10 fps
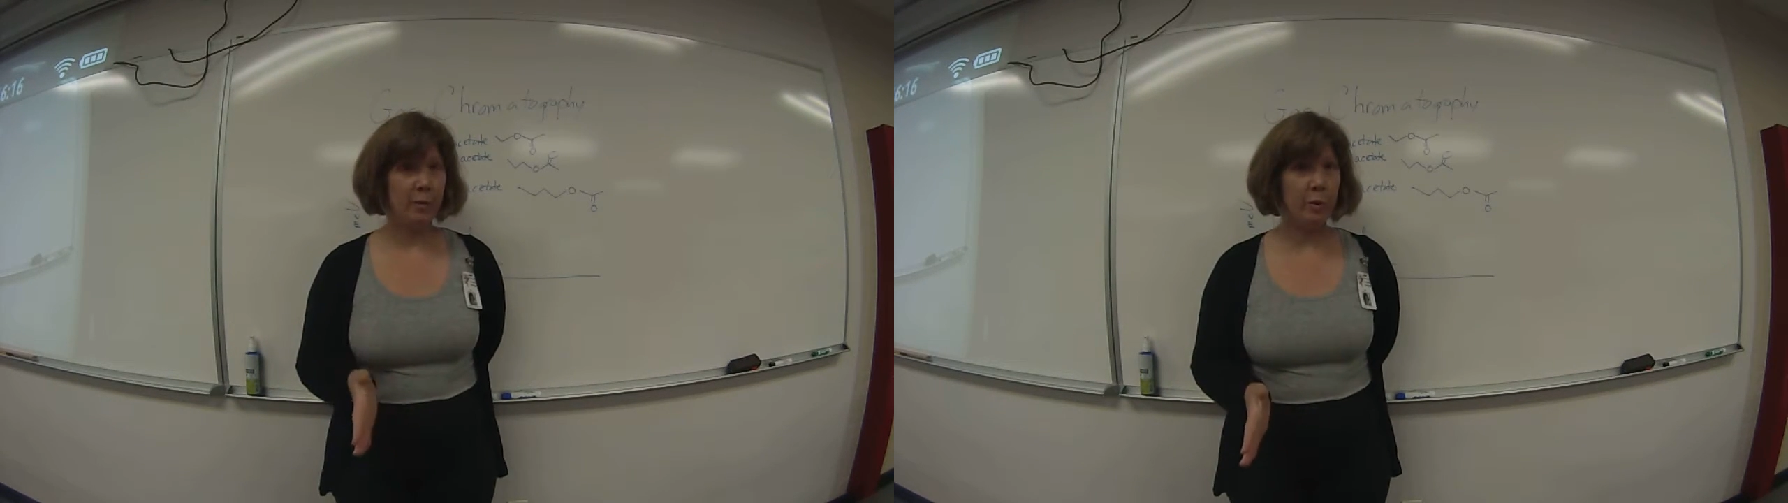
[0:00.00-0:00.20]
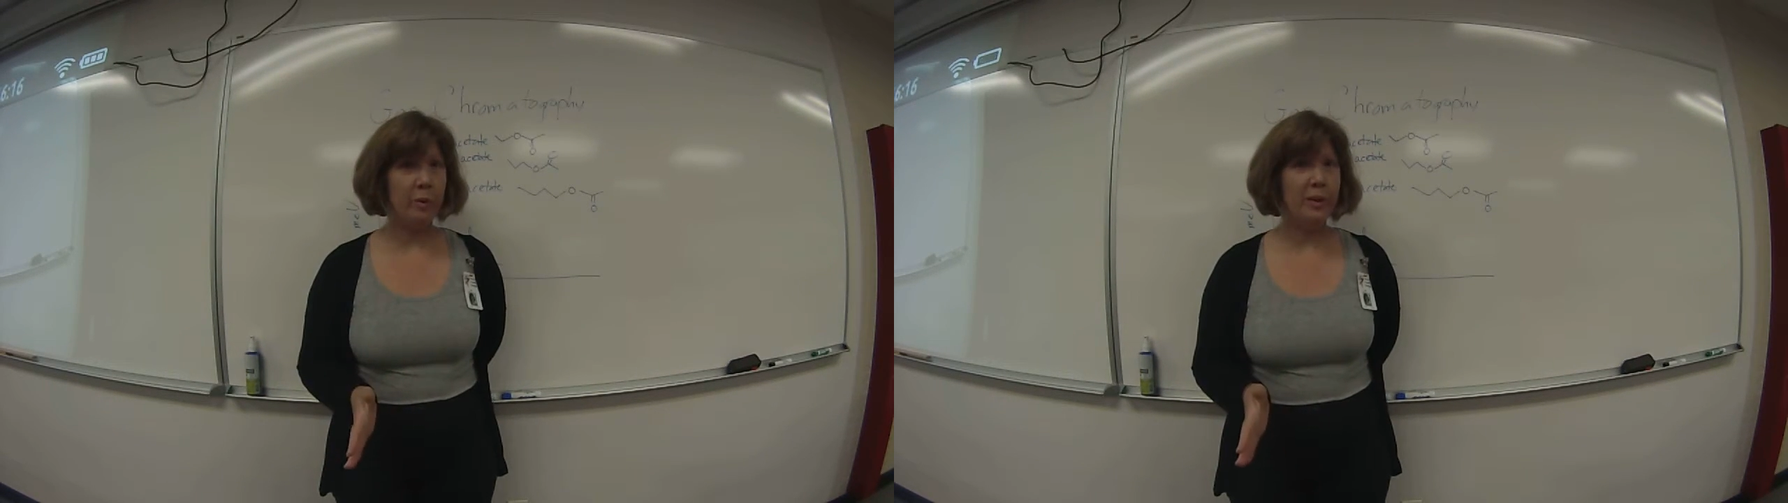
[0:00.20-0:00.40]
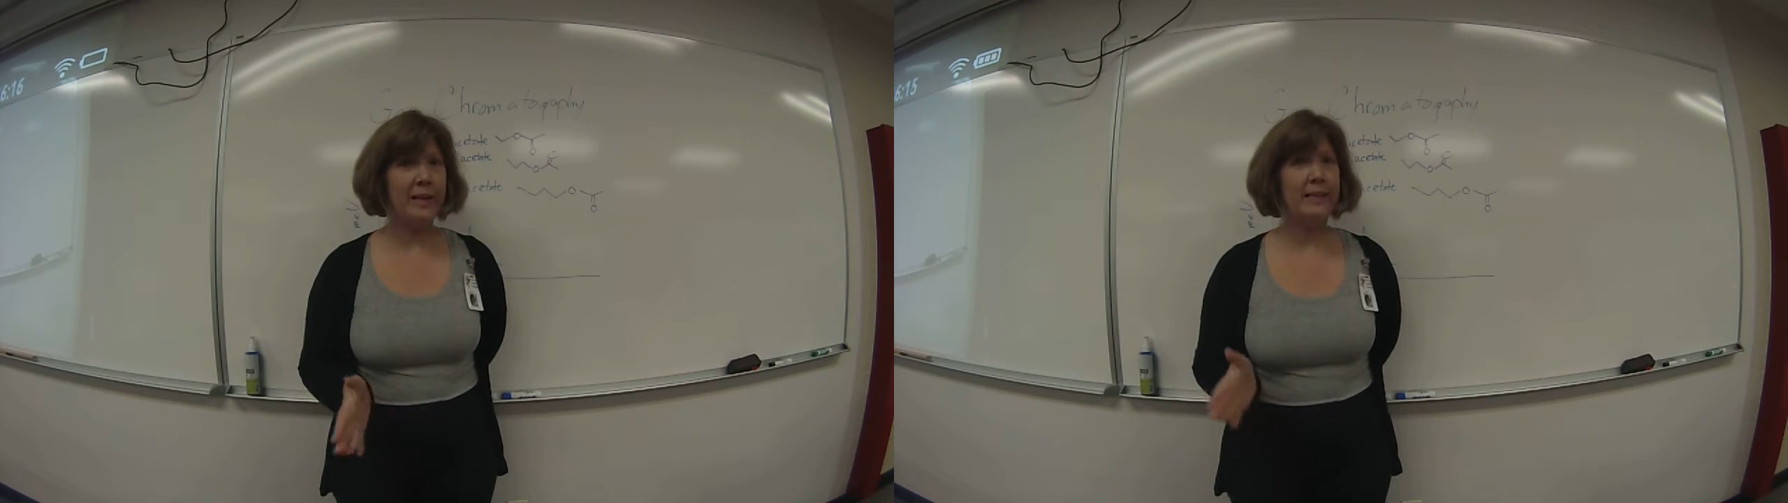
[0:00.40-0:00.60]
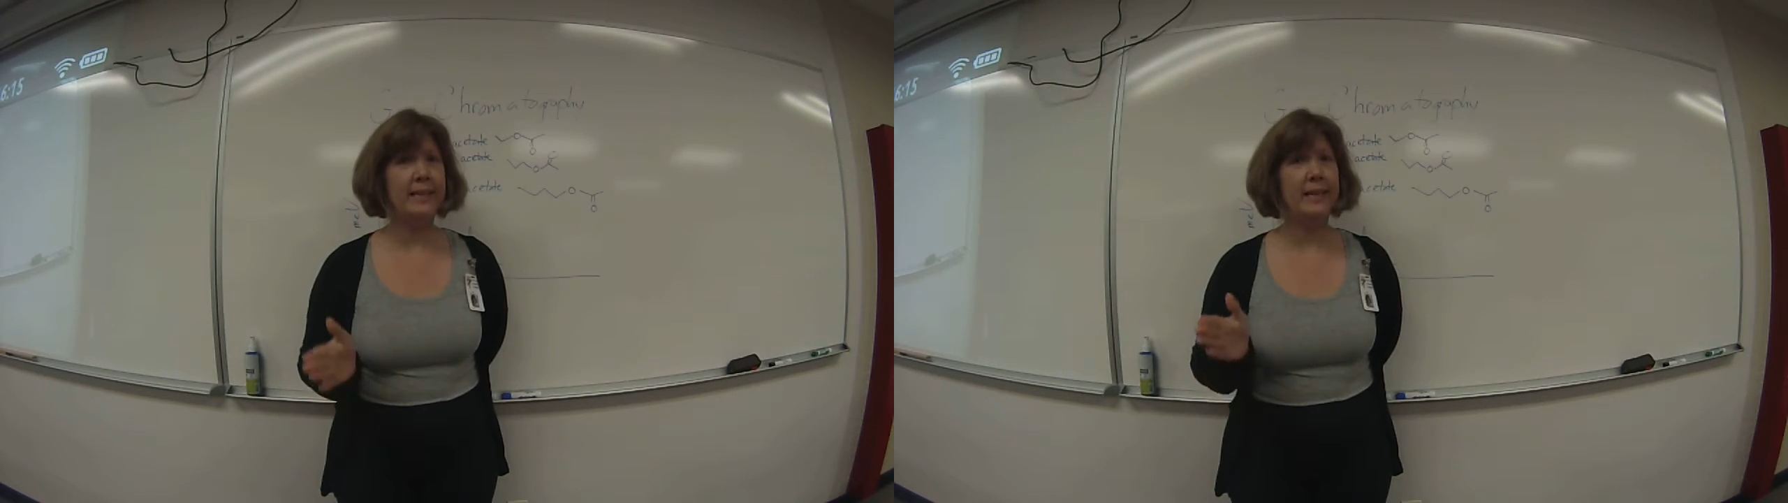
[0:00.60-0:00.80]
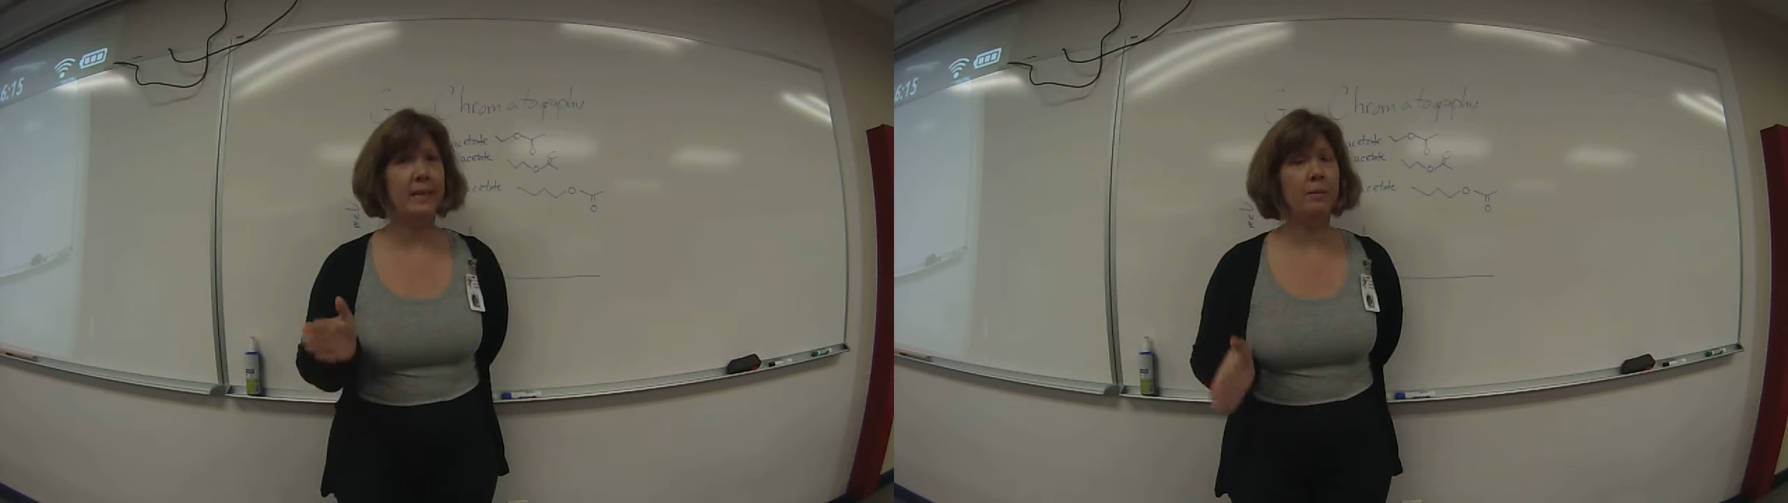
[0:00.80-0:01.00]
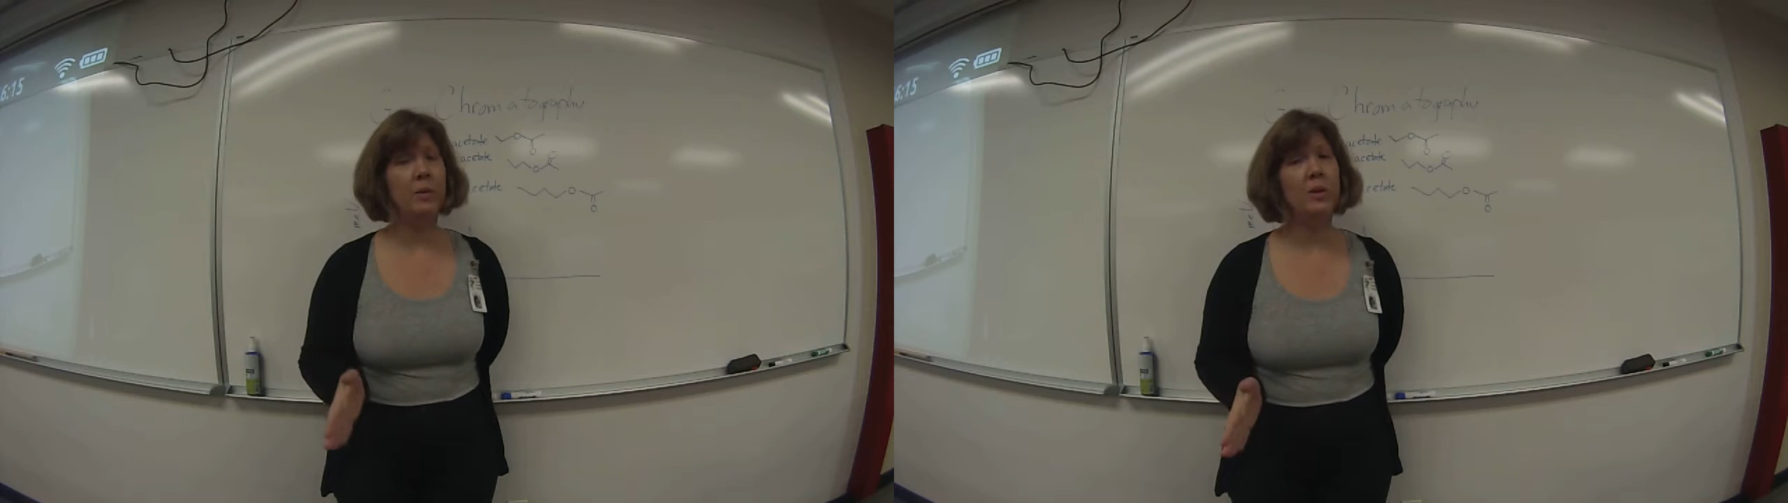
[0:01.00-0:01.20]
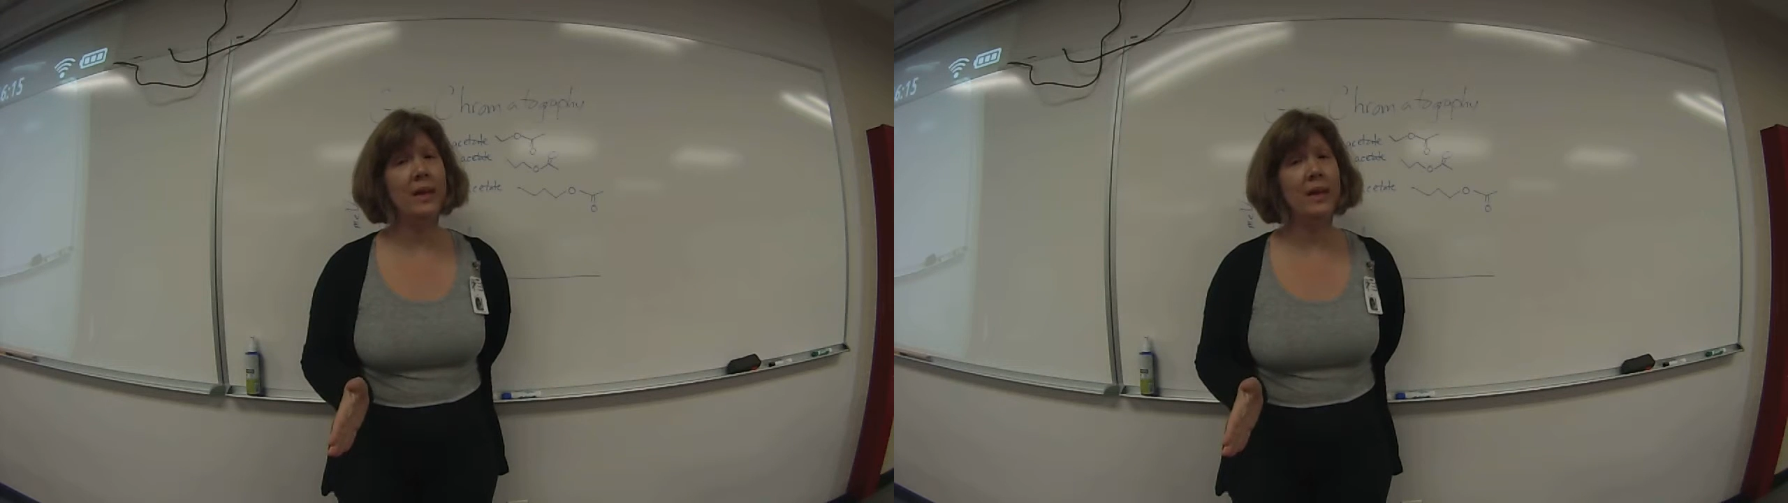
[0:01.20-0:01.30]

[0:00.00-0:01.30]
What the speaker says: propyl acetate, and butyl